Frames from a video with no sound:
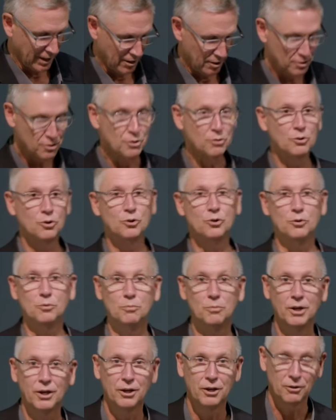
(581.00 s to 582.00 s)
to
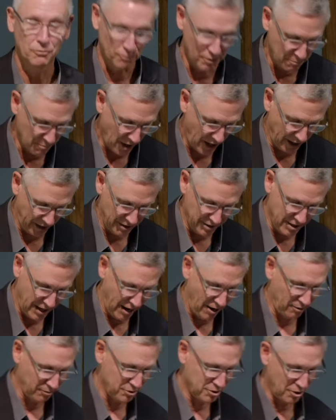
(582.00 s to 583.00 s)
whom we might
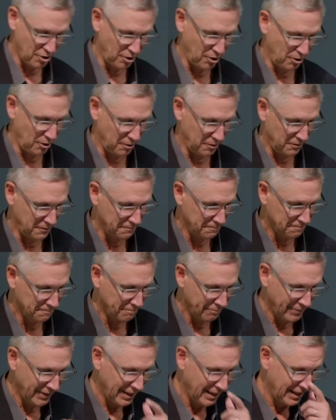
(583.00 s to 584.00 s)
now turn.
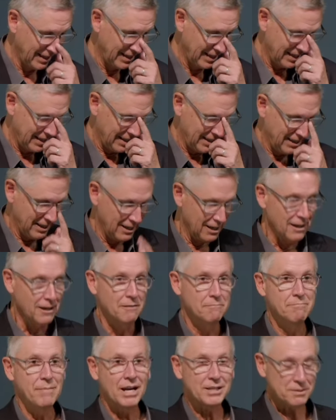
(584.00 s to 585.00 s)

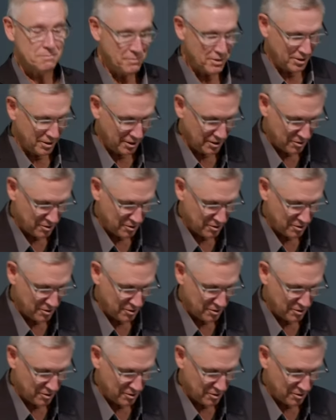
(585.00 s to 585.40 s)
Maximilian